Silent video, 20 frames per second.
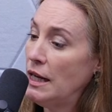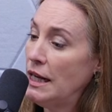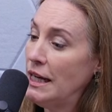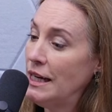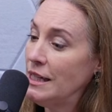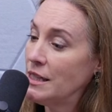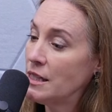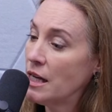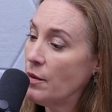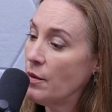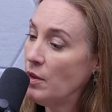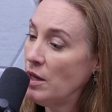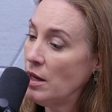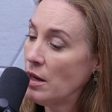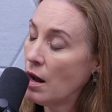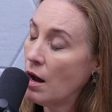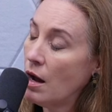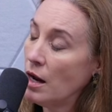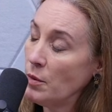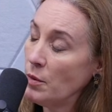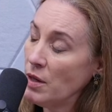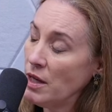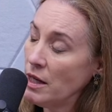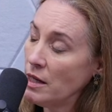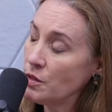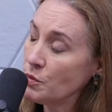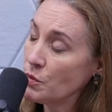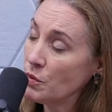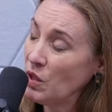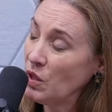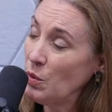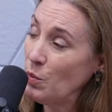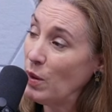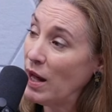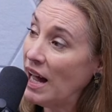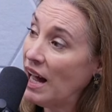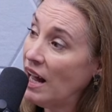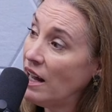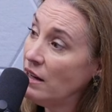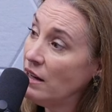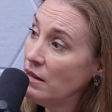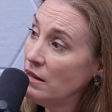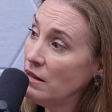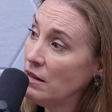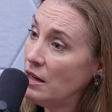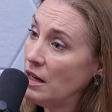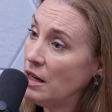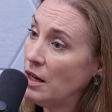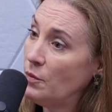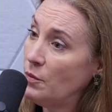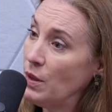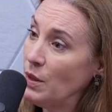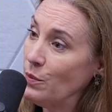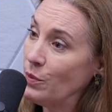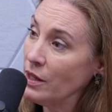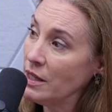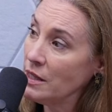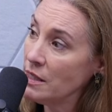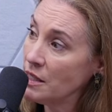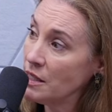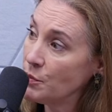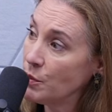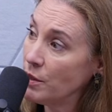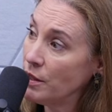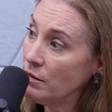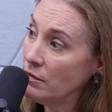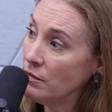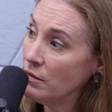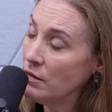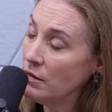anytime the economy gets really bad, uh, people get desperate.